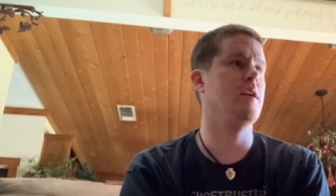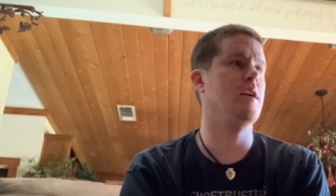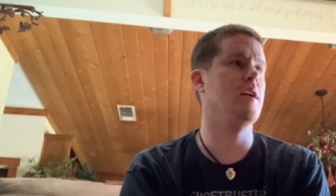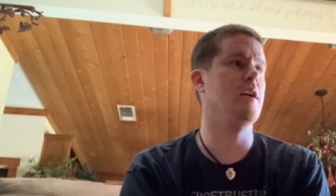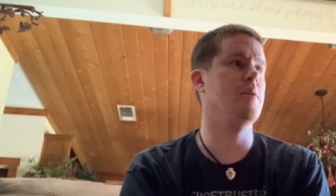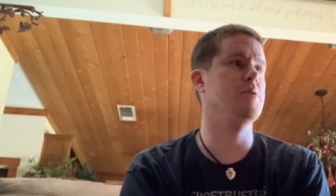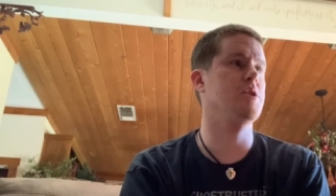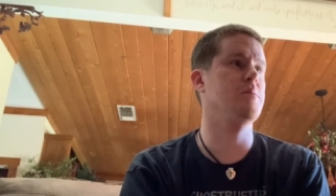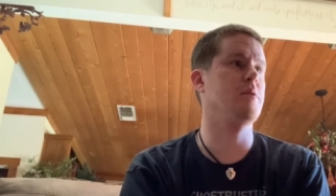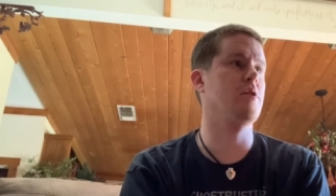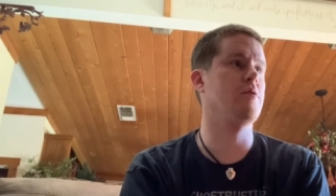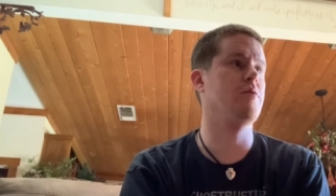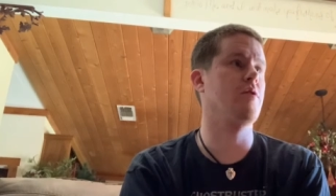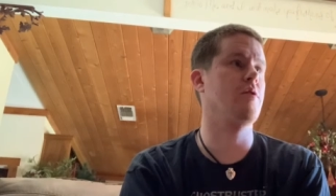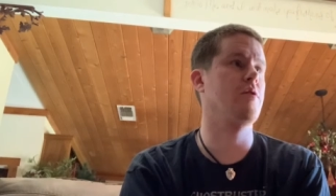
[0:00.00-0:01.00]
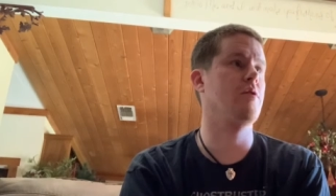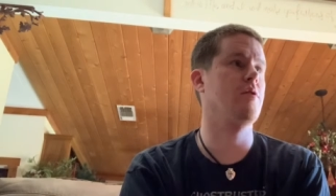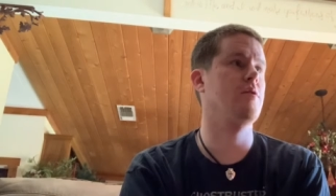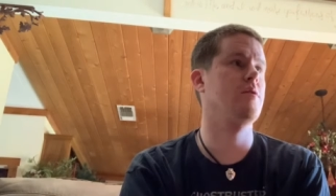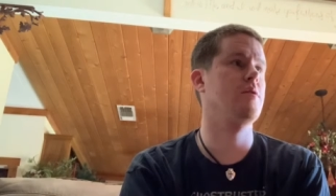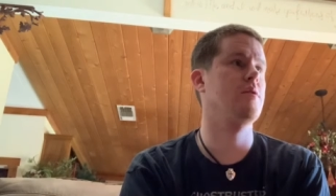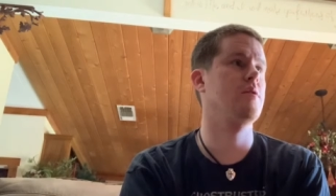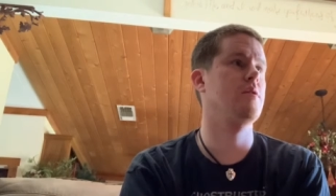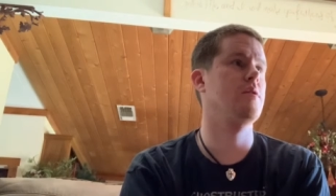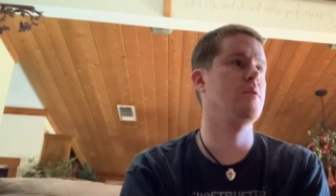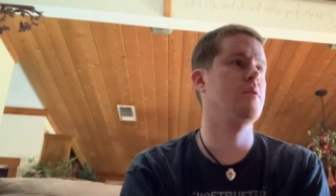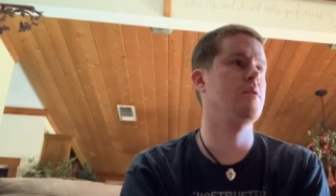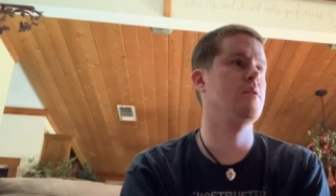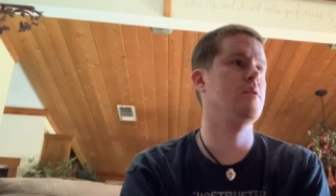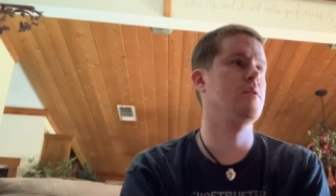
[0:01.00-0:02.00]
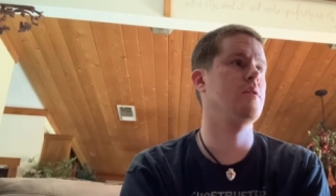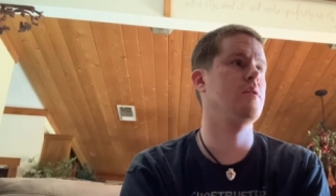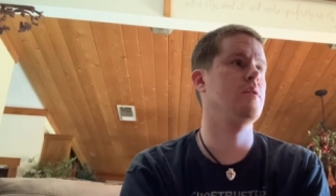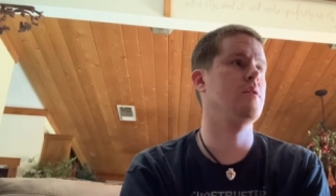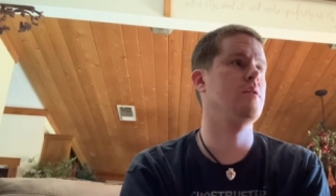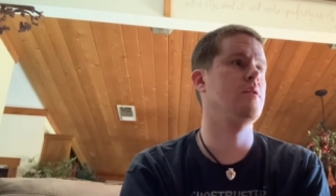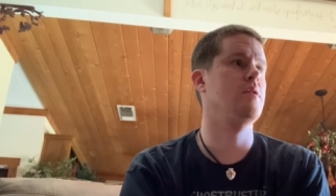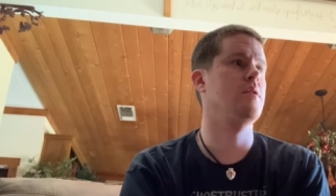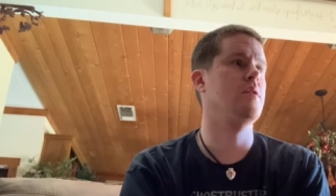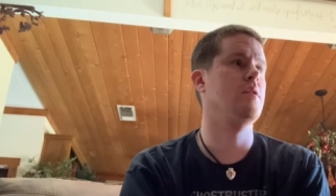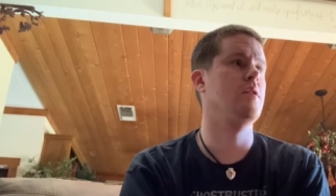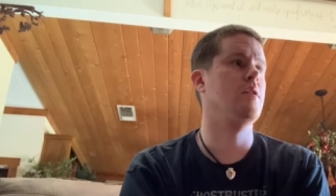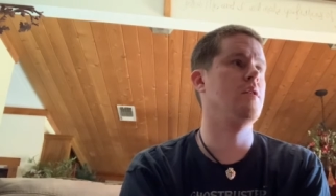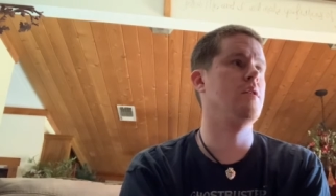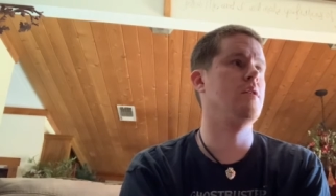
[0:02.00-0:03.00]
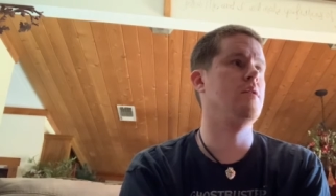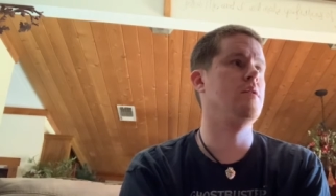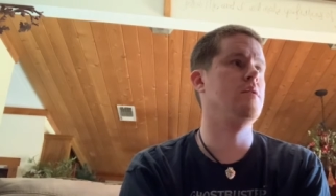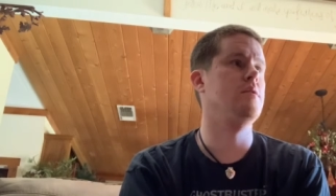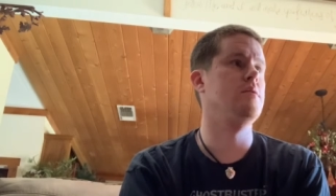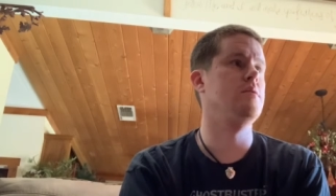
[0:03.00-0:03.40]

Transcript: EMG mirror first. The world is arming faster than we can respond.